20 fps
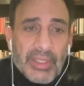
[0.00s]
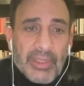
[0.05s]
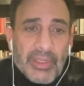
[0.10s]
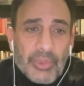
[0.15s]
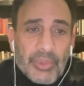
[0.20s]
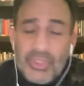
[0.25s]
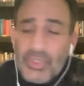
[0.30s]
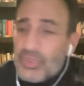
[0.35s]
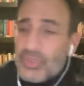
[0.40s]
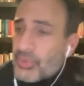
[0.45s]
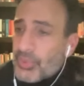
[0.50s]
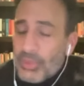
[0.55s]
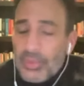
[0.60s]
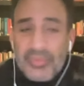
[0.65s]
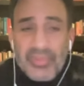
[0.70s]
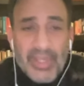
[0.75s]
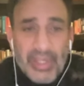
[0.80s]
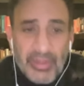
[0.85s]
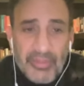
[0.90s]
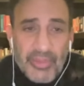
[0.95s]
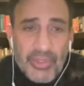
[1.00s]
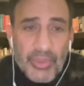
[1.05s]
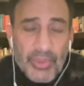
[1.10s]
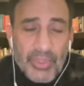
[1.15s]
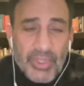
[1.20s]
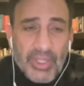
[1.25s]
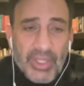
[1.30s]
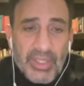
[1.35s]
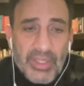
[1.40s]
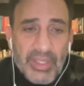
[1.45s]
which is true of every
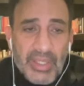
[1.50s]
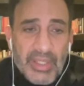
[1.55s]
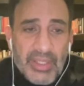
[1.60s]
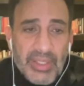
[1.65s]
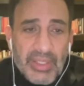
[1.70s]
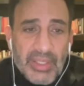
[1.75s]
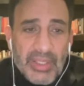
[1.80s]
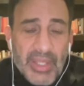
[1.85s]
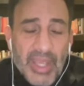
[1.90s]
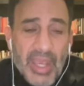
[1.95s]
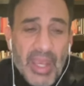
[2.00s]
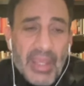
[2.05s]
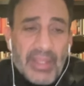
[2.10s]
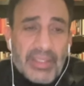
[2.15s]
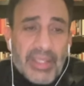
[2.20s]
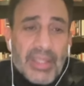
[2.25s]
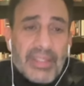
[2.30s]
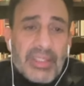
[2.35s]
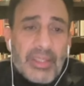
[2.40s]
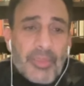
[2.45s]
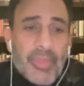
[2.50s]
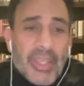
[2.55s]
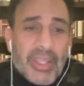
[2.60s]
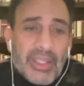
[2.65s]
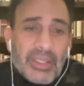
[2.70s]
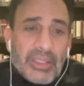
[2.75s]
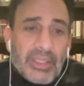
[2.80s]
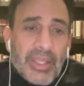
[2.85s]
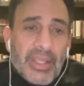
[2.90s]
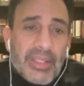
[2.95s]
organization. I'd like to make
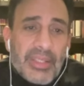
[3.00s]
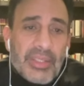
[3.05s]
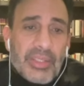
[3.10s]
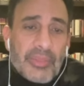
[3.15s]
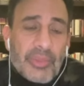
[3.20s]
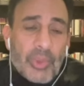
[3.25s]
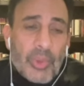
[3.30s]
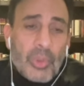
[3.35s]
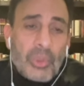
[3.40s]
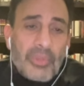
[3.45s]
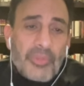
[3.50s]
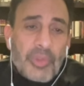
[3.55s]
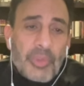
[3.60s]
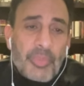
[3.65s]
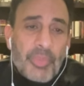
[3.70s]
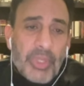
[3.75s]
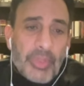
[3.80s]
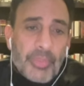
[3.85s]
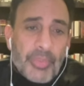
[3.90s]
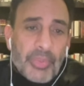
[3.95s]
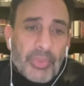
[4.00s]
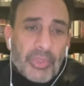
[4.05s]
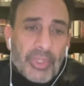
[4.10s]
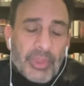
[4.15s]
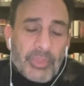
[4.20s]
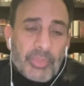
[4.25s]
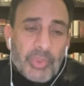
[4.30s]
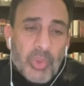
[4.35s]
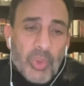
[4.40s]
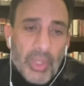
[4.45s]
a list of all of the people
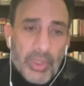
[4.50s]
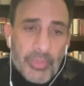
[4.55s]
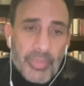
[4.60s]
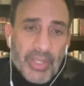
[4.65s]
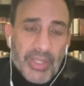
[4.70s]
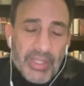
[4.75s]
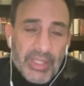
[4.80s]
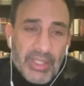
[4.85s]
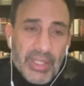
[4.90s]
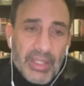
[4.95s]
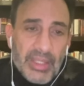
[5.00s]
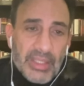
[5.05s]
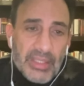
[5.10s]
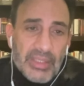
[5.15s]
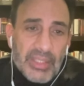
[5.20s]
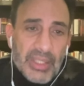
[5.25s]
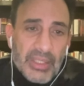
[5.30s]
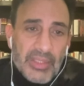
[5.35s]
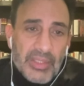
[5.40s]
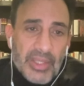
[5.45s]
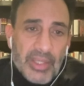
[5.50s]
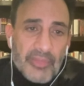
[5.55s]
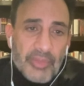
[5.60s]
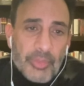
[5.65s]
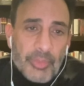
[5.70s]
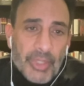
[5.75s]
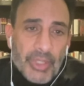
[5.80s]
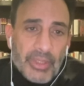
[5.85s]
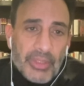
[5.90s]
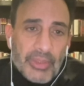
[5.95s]
employed by the United States
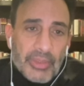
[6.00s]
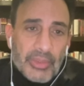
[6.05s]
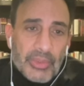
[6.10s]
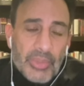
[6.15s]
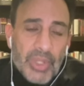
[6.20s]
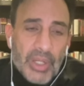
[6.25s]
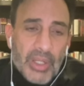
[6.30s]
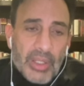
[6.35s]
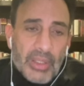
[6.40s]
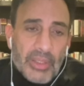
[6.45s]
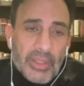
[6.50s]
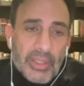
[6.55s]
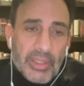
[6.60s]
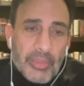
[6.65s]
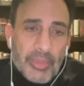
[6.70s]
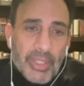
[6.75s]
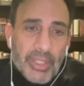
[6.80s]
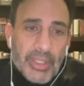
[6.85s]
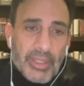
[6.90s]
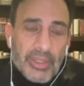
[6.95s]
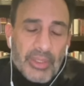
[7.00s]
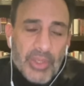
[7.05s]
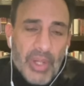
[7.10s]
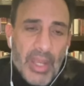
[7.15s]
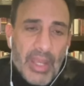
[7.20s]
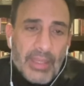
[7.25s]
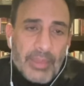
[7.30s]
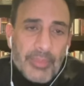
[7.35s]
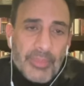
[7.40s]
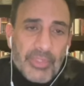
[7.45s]
government who are committing
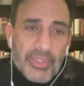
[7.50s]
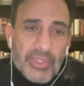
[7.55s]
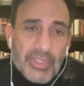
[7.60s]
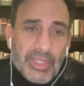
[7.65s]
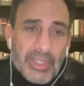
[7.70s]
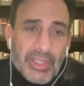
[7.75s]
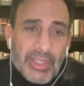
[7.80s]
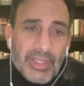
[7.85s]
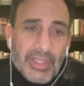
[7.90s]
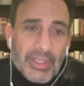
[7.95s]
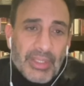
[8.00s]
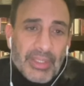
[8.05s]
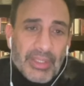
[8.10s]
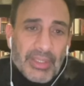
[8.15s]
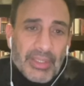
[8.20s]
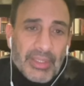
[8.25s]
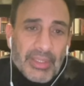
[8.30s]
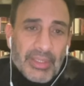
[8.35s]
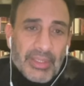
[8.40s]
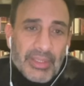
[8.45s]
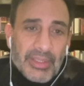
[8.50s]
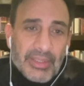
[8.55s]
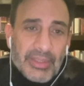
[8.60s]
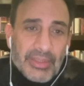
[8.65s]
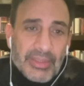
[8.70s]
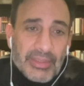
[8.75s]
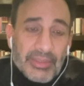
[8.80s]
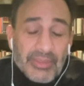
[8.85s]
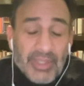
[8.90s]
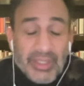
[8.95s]
crimes.
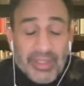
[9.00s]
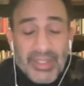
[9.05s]
Well,